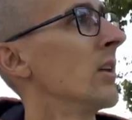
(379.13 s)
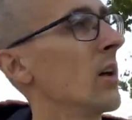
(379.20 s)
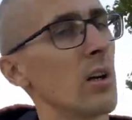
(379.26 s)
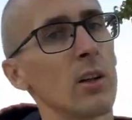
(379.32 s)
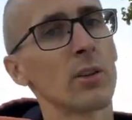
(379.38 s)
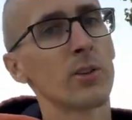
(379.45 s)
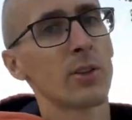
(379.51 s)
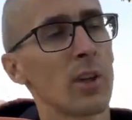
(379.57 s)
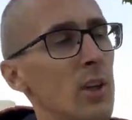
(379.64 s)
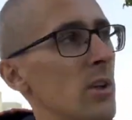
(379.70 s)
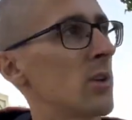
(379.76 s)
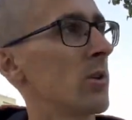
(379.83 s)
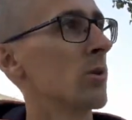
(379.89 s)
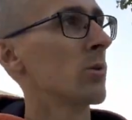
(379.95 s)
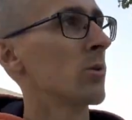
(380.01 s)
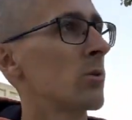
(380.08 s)
I'll take
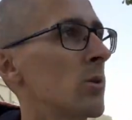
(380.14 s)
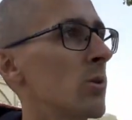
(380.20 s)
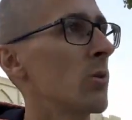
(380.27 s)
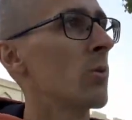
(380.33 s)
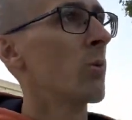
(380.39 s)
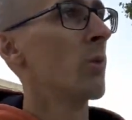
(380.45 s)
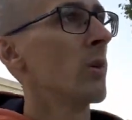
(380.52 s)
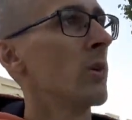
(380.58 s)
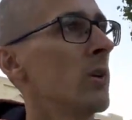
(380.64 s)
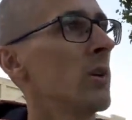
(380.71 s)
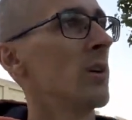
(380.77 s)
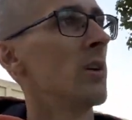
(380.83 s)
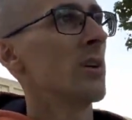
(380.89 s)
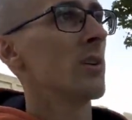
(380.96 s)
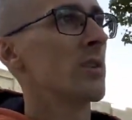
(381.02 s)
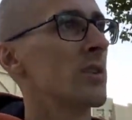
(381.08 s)
you through one
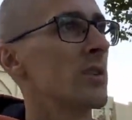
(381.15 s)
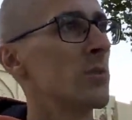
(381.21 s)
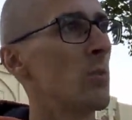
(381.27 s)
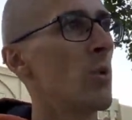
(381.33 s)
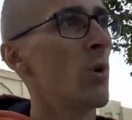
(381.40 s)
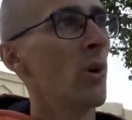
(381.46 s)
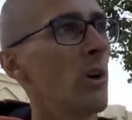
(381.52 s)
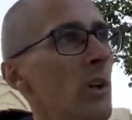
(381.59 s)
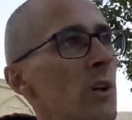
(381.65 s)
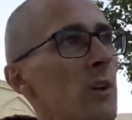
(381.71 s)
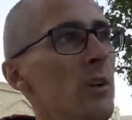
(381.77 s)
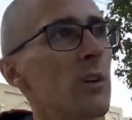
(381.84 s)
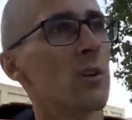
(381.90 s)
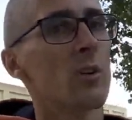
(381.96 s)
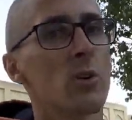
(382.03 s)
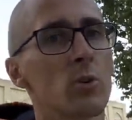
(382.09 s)
smaller
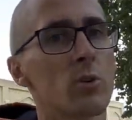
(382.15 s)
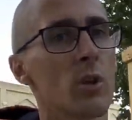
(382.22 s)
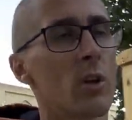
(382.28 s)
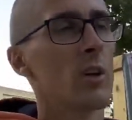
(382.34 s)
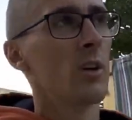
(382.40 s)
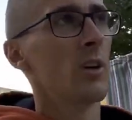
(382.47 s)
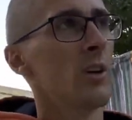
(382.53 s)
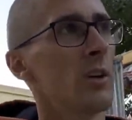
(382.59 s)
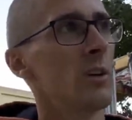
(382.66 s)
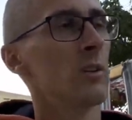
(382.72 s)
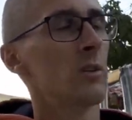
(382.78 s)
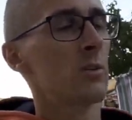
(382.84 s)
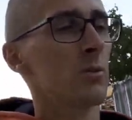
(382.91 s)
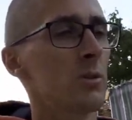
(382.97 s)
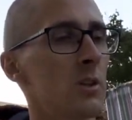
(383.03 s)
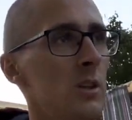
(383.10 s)
road
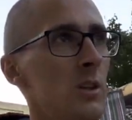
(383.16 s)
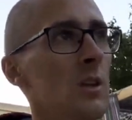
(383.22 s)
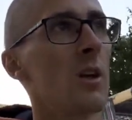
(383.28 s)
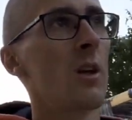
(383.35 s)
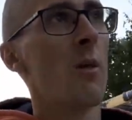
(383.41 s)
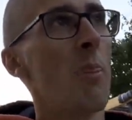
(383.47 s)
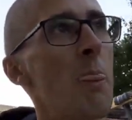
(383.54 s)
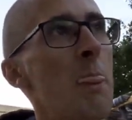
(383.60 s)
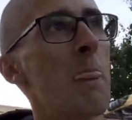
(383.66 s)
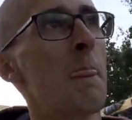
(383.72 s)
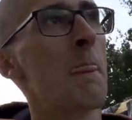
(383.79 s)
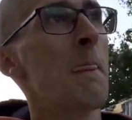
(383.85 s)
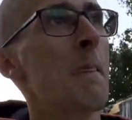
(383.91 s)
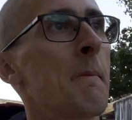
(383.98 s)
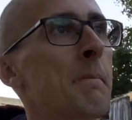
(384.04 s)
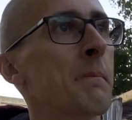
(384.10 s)
to the,
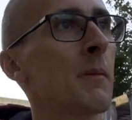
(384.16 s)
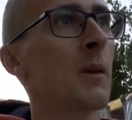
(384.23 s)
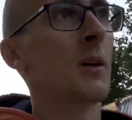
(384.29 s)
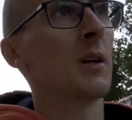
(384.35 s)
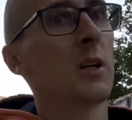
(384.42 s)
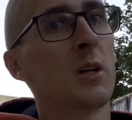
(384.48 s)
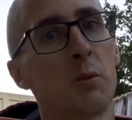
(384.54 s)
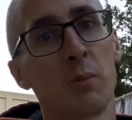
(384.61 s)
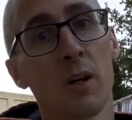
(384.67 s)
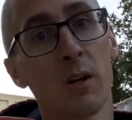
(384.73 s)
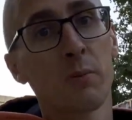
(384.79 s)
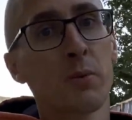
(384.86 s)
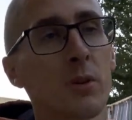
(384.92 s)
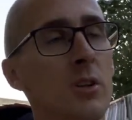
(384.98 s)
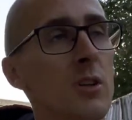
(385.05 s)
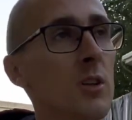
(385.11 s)
in my
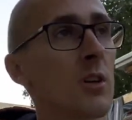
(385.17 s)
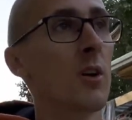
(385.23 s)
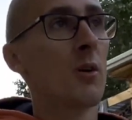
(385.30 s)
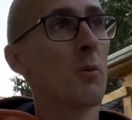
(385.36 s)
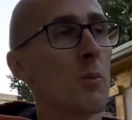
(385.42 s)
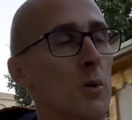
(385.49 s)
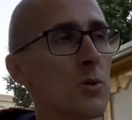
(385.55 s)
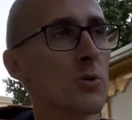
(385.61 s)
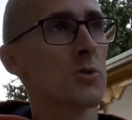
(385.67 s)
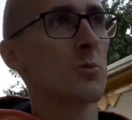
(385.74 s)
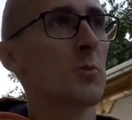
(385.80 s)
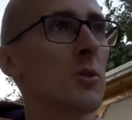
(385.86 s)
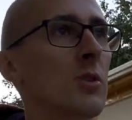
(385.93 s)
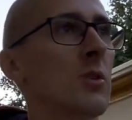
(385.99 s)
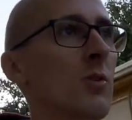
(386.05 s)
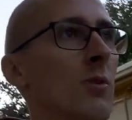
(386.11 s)
opinion, most
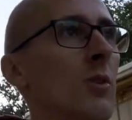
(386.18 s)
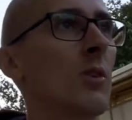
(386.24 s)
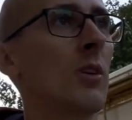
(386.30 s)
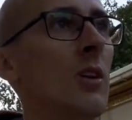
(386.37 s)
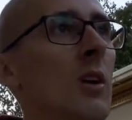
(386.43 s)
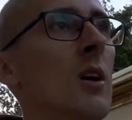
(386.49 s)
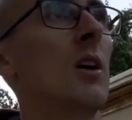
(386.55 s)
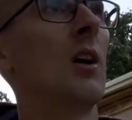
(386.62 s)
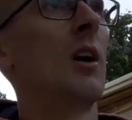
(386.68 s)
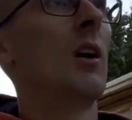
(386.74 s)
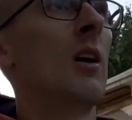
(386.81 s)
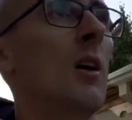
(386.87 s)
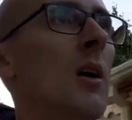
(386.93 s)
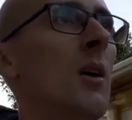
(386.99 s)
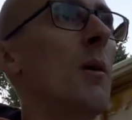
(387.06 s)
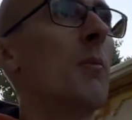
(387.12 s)
beautiful
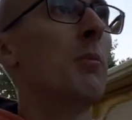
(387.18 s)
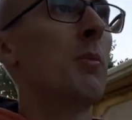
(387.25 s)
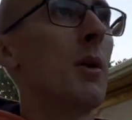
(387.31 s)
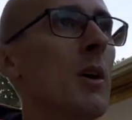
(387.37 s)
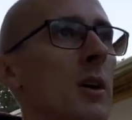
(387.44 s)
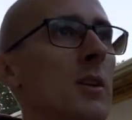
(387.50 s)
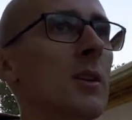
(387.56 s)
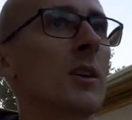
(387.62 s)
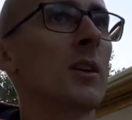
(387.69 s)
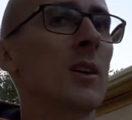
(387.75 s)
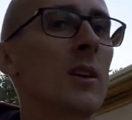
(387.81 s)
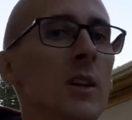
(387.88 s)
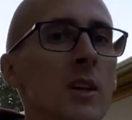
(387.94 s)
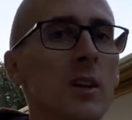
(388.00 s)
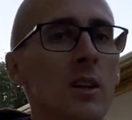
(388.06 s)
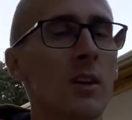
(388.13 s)
part
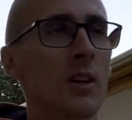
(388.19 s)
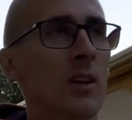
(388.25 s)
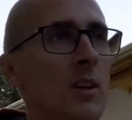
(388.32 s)
here,